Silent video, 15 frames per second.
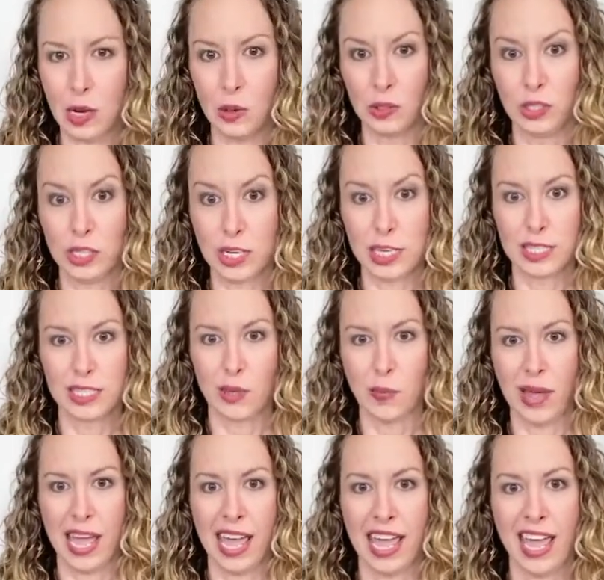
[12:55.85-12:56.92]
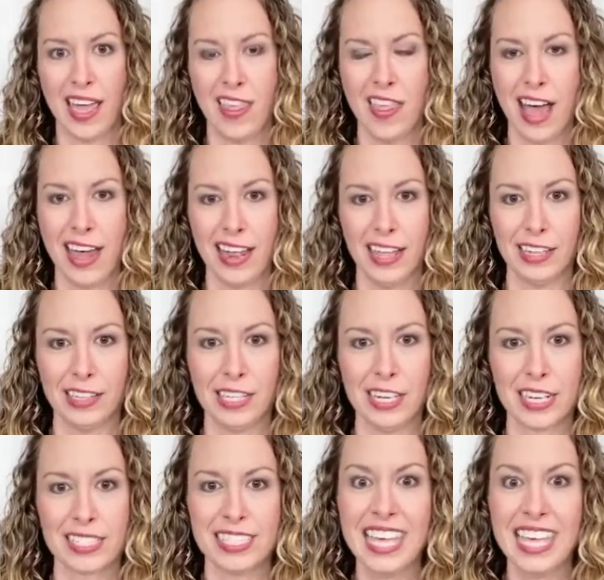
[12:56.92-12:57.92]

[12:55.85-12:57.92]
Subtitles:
looks the way that it looks.